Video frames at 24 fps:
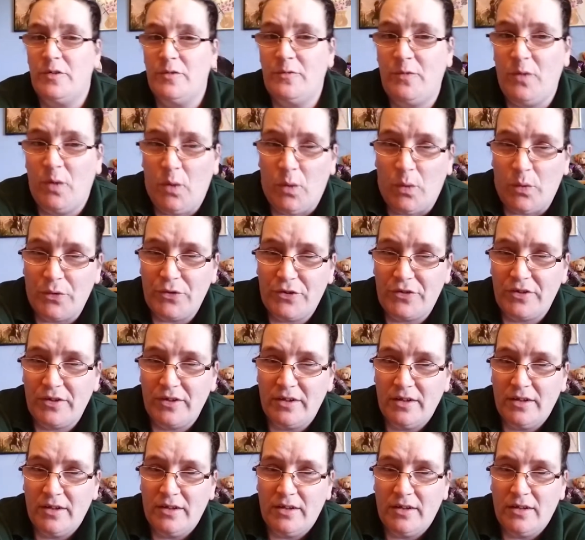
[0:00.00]
afford,
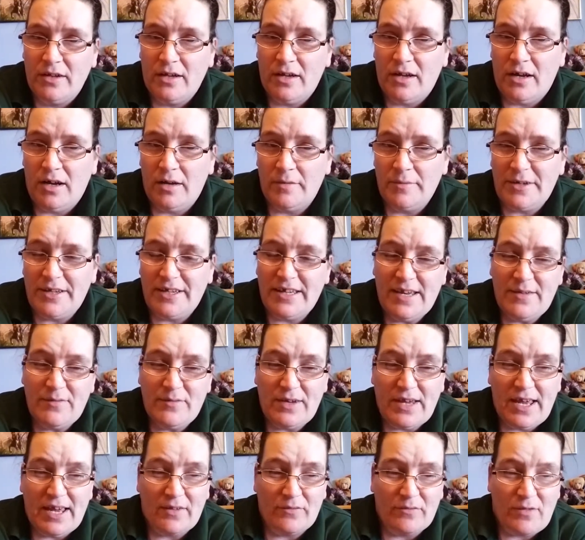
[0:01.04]
I mean,
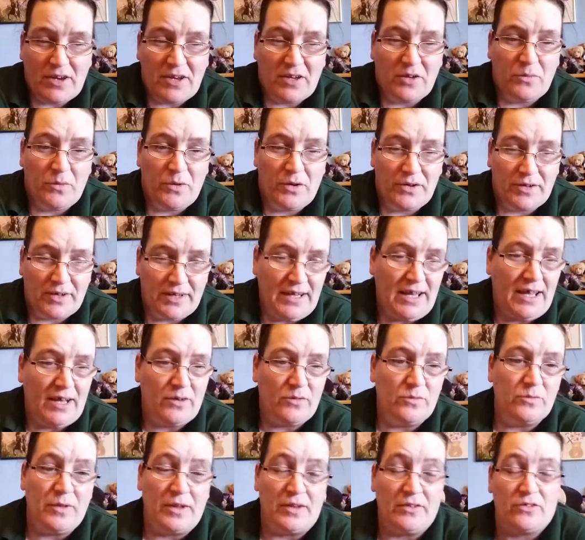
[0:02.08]
even getting regular work
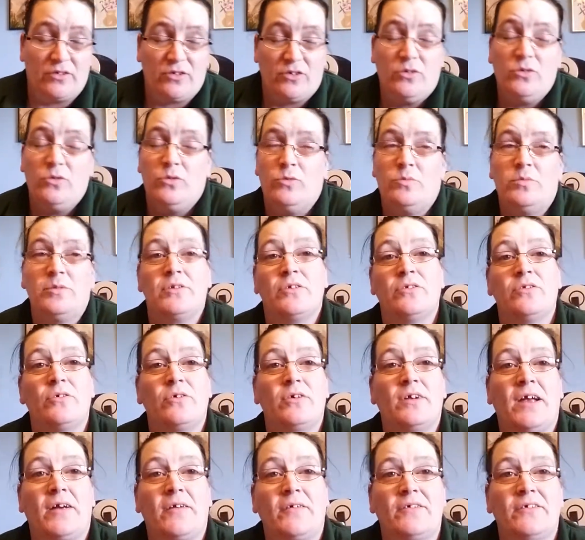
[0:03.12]
now, that's cool, but it's
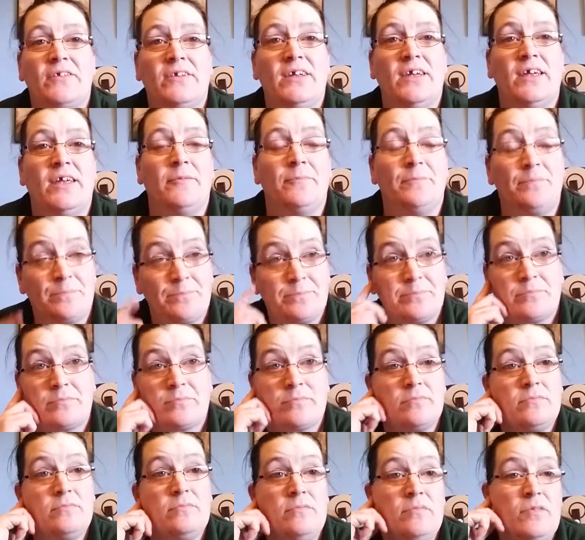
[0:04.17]
not a guarantee.
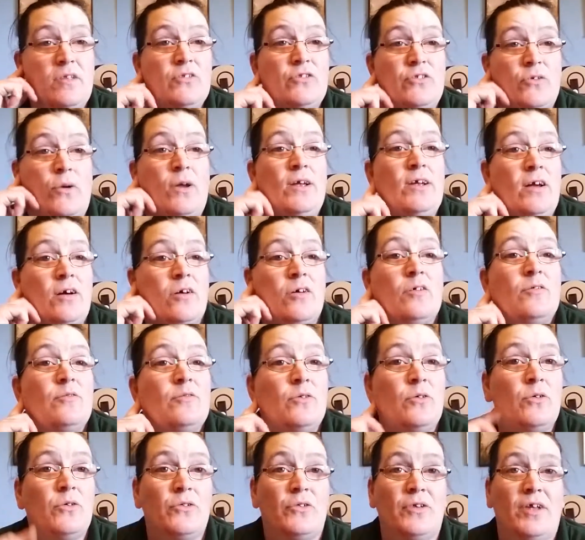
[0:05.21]
So I can't
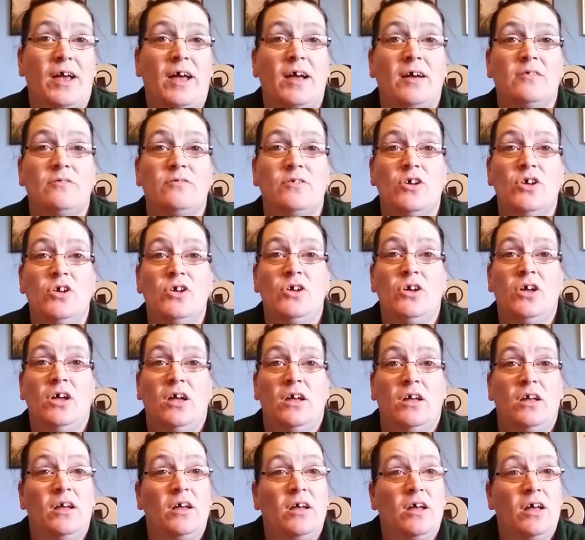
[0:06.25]
afford to have
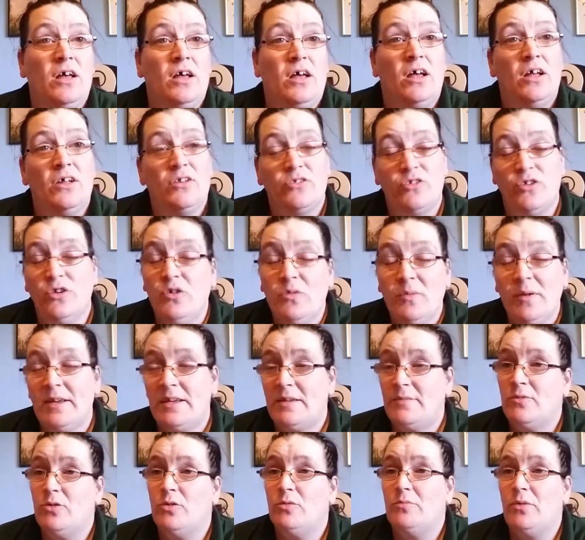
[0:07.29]
too
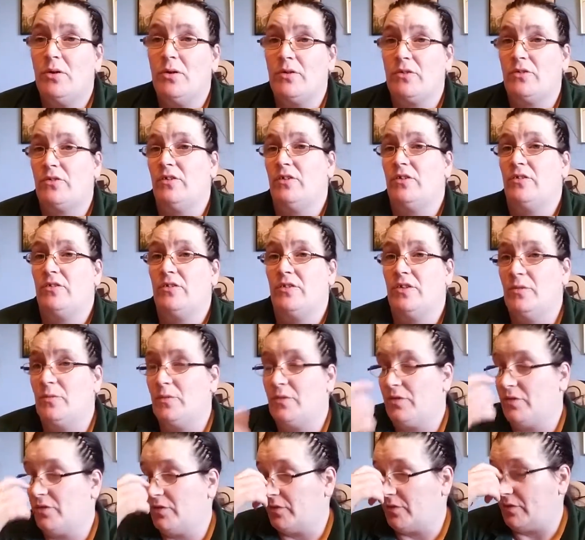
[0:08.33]
many more boxes than the
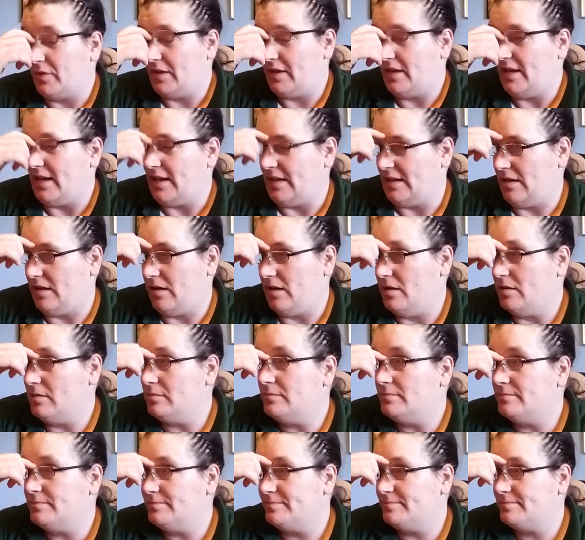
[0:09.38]
ones I already get.
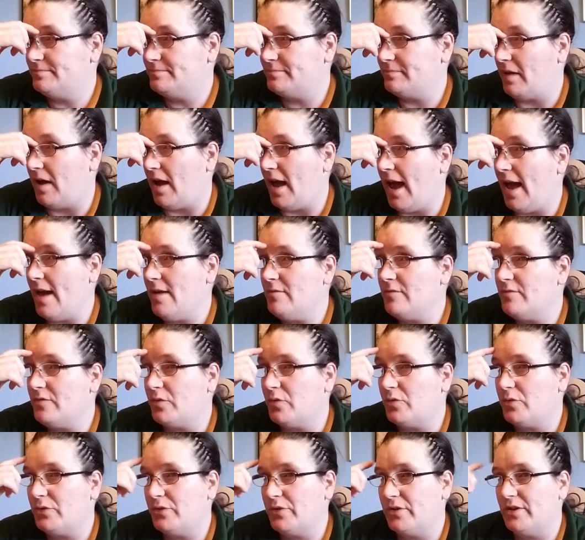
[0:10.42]
I have
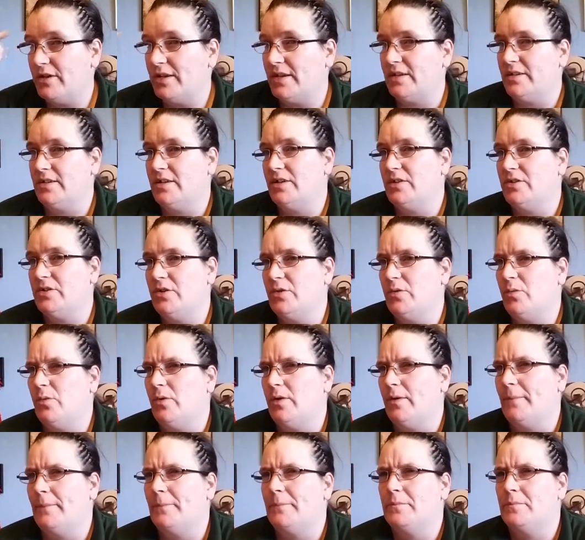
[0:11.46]
ordered in a new
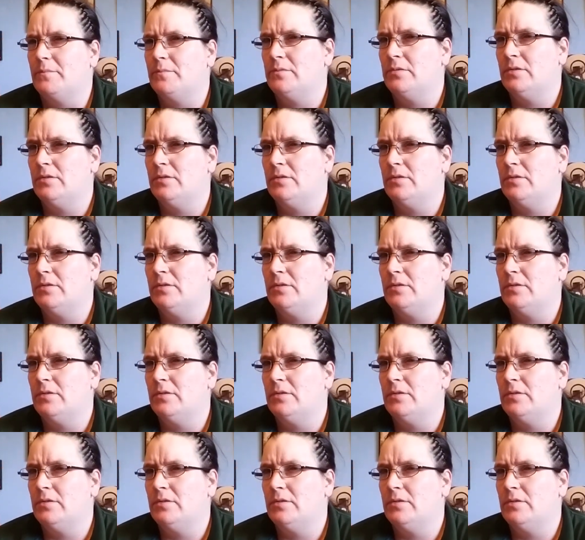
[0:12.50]
one.